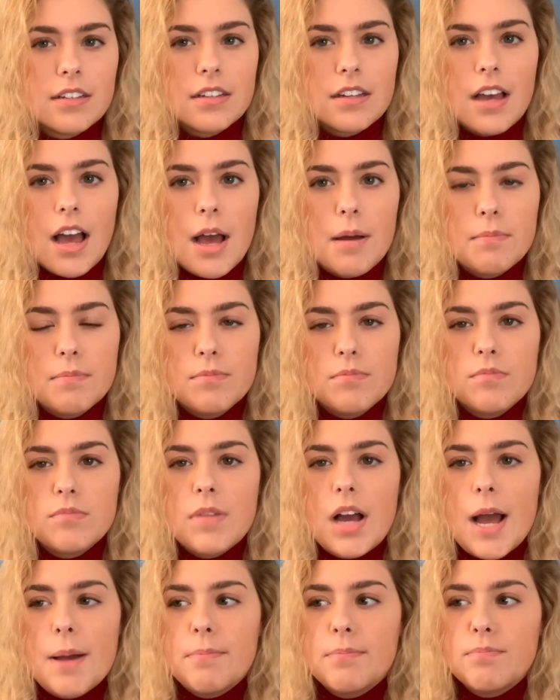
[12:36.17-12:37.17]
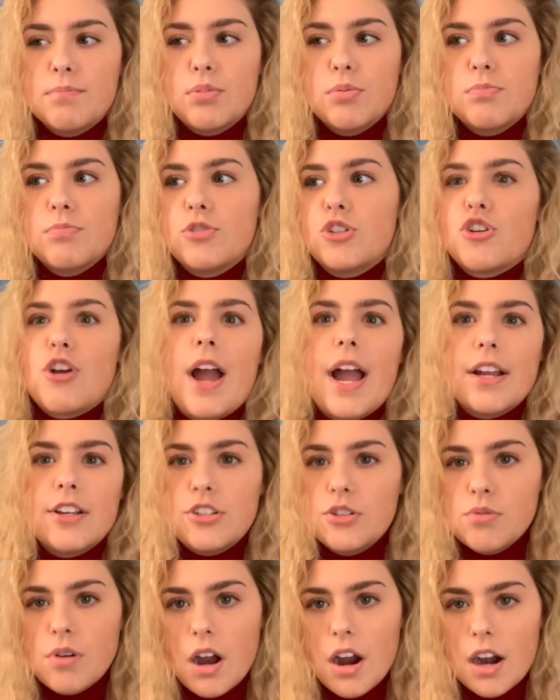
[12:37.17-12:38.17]
I'm trying
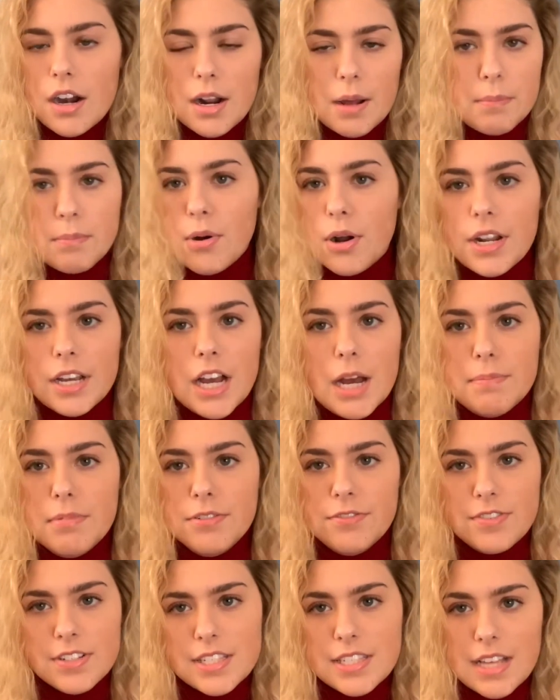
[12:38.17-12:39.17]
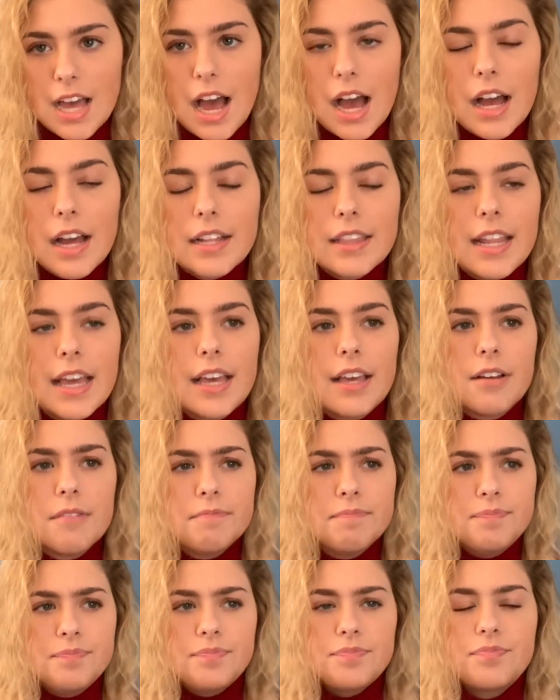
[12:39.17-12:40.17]
too hard, I'm putting up a facade. Like,
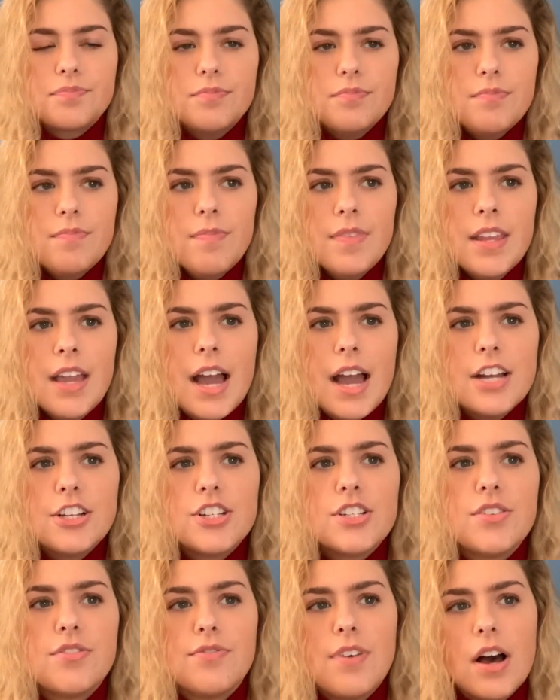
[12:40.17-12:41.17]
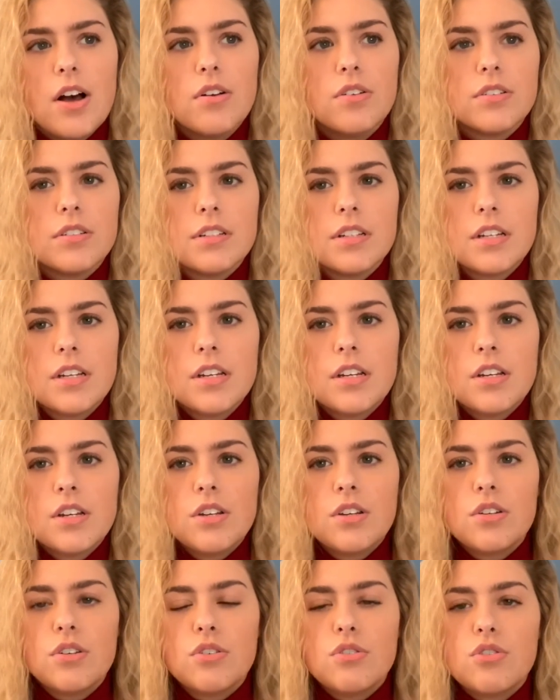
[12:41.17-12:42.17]
I just felt
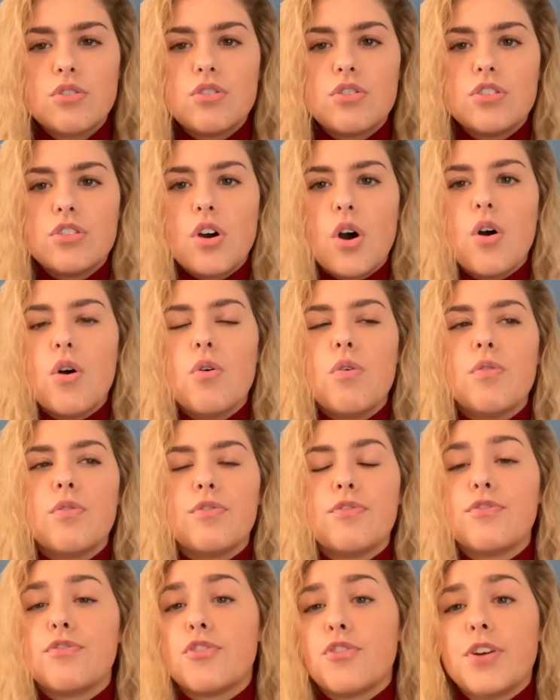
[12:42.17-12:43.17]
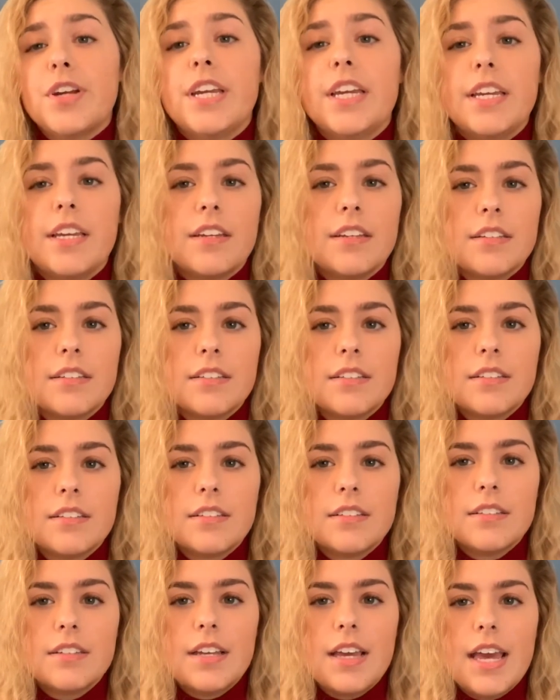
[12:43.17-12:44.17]
so free.
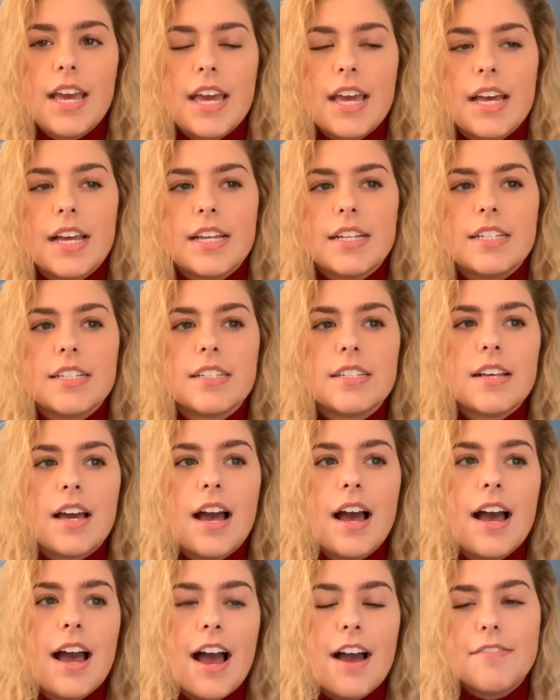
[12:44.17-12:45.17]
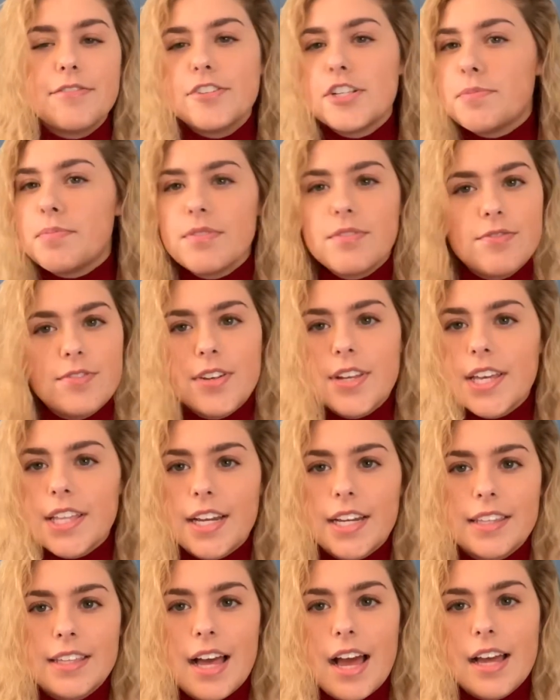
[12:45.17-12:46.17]
And I've just been feeling
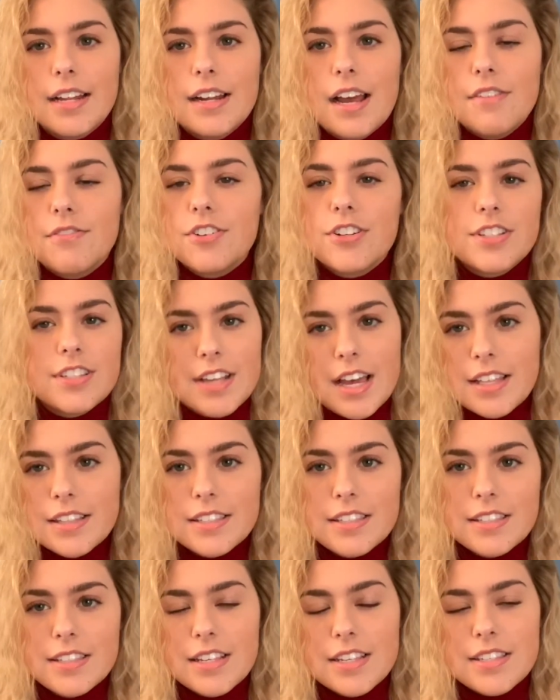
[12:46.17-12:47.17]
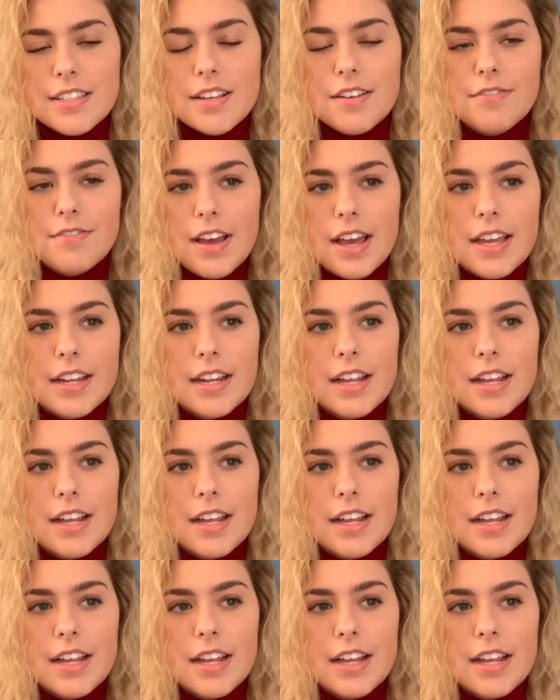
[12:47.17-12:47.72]
like that ever since this event.